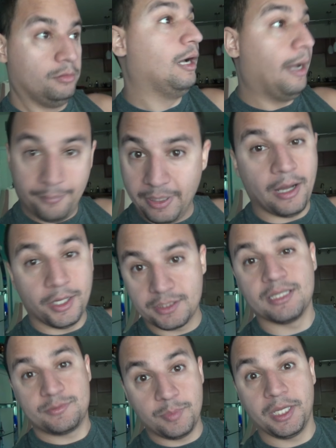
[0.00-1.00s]
I'm gonna
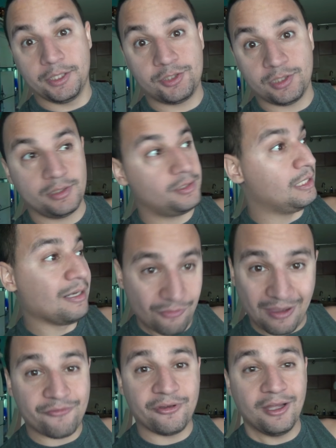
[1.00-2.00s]
hunt this bitch. And if
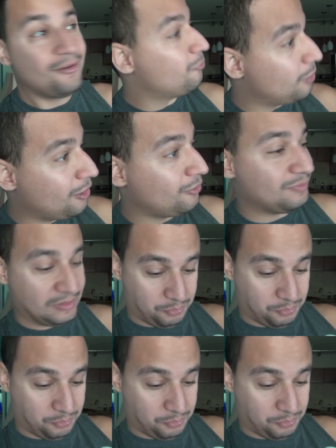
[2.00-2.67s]
I fail, well,